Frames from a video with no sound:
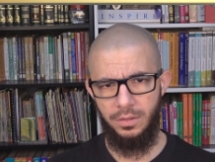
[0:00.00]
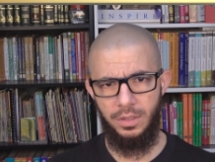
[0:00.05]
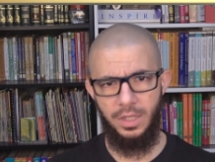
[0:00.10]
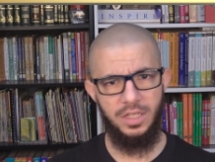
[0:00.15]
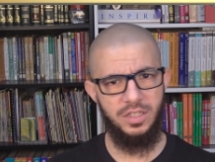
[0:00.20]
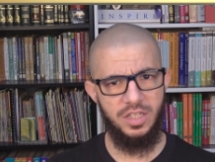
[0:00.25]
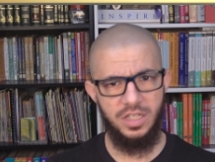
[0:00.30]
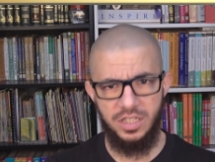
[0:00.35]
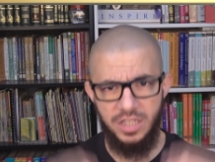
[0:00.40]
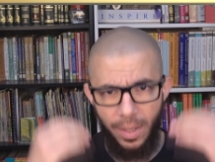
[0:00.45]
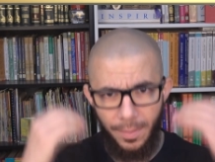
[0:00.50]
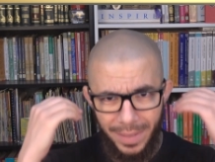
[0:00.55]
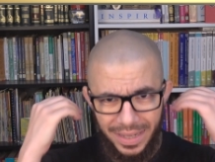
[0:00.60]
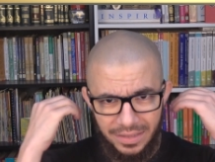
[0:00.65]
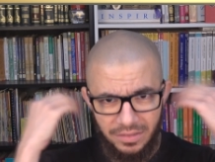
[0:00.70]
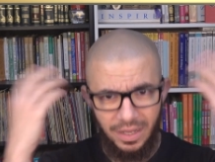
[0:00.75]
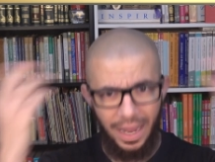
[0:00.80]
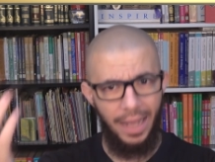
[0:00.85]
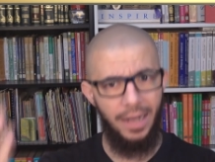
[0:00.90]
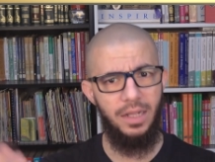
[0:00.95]
This is the
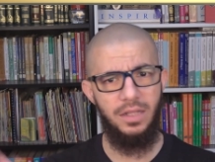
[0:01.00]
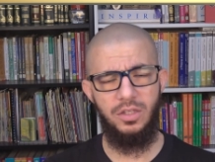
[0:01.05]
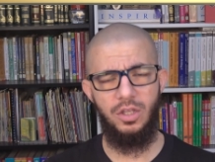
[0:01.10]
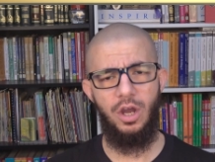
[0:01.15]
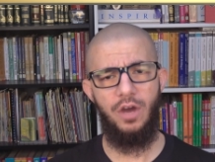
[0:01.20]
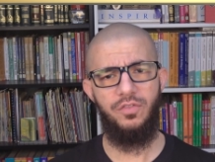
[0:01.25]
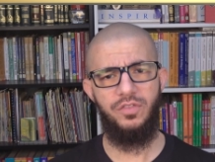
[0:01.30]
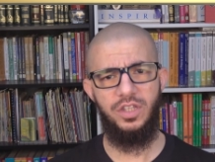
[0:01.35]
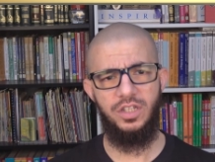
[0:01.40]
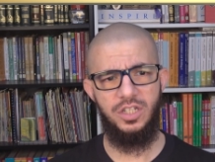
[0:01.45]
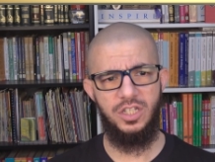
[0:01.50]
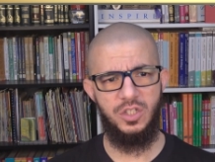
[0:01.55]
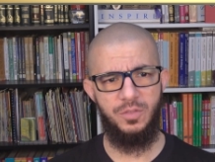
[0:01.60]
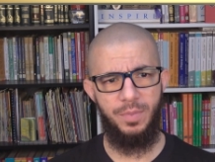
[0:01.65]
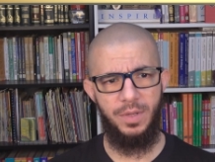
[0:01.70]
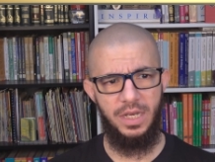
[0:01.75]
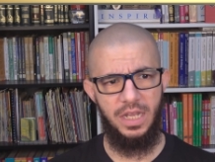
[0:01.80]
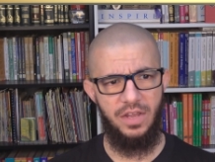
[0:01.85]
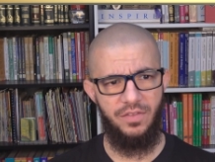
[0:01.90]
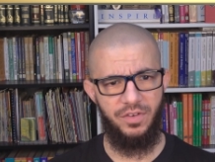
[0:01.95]
mentality of the
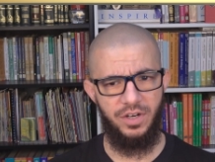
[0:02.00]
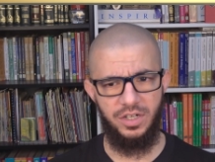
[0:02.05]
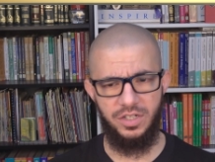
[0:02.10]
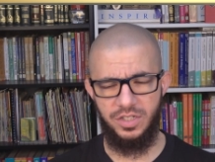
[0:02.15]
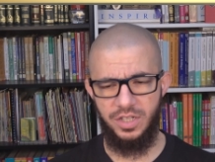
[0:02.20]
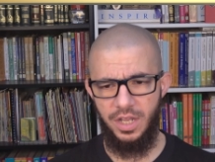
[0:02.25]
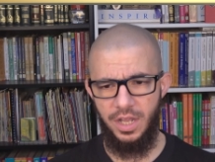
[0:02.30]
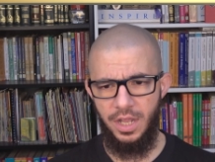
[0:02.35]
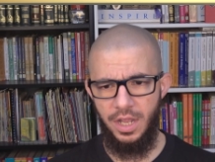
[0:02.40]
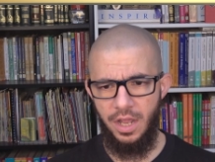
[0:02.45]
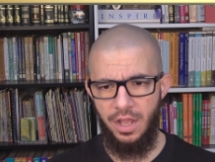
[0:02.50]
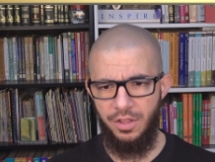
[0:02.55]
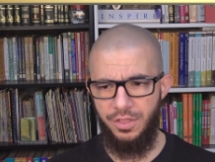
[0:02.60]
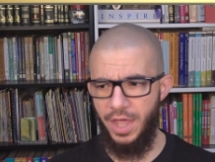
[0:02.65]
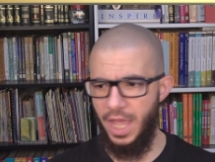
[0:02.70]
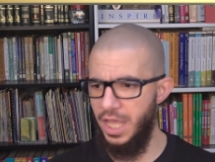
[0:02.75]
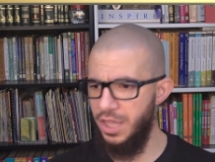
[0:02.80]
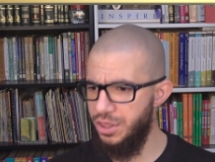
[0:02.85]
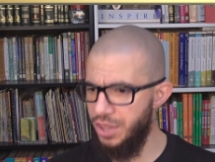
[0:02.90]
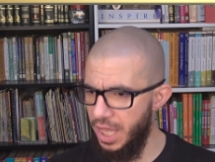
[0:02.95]
disbelievers.
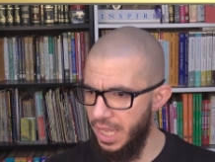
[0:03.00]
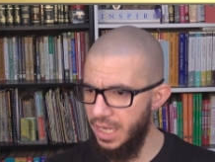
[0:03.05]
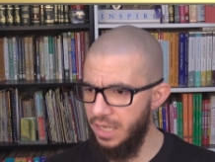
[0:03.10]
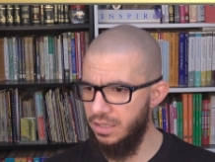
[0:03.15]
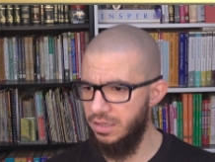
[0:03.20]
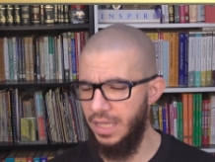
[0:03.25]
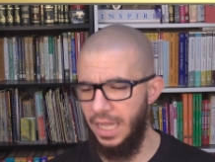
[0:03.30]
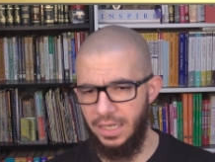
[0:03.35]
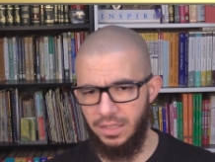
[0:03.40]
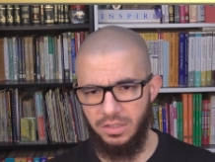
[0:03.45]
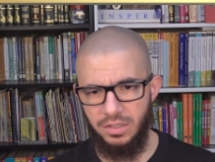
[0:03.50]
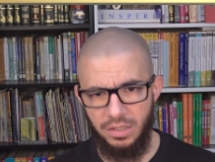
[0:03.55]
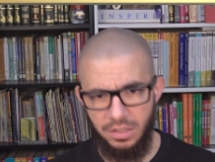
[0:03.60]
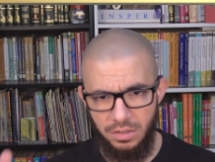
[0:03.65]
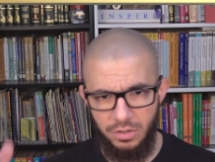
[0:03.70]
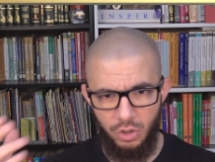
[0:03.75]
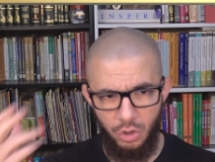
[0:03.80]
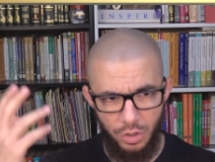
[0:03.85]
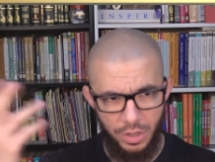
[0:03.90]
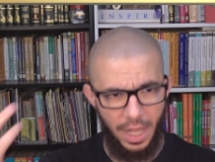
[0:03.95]
They think
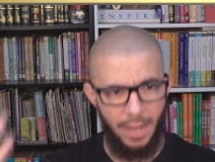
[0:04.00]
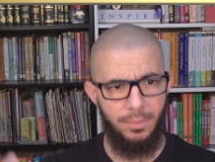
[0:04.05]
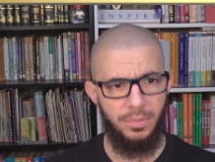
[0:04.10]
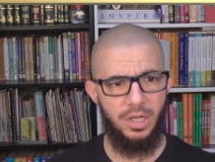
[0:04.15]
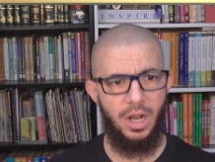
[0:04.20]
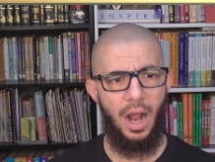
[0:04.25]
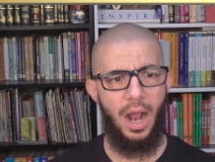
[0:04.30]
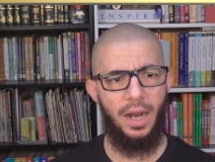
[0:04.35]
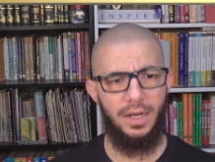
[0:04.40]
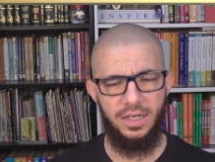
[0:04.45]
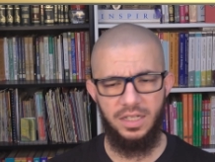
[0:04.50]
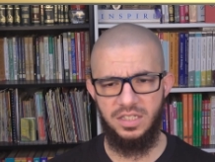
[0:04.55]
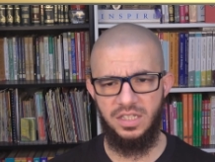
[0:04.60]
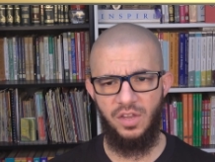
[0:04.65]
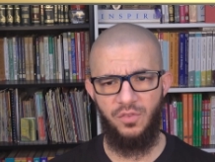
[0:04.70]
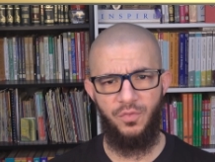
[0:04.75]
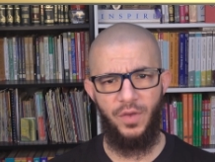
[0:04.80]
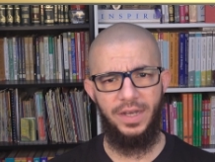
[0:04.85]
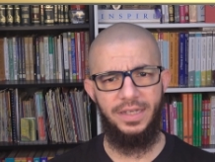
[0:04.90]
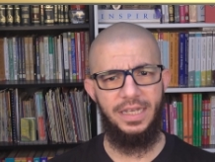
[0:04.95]
that to them, God is
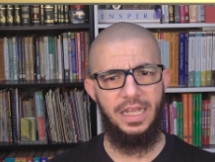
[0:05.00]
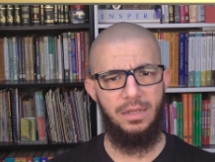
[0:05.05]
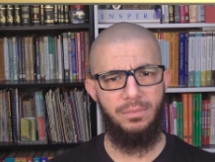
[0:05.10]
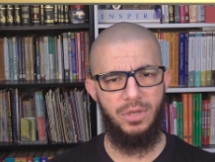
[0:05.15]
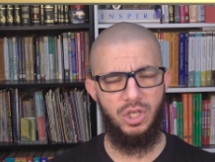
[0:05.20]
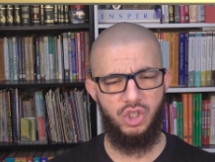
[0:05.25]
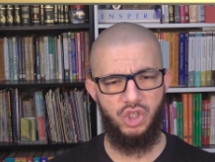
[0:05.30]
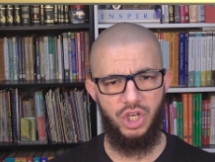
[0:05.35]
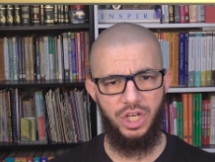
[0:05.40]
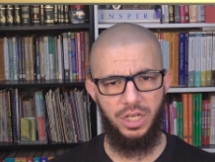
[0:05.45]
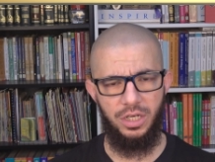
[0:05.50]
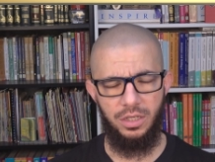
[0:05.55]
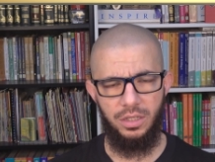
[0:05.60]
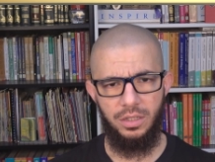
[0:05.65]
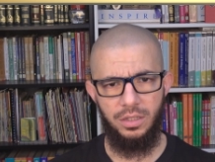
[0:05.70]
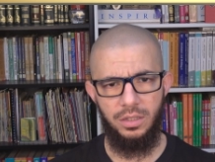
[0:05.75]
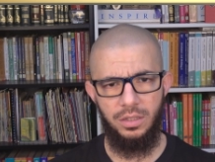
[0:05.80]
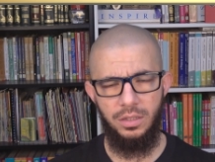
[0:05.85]
a vending machine.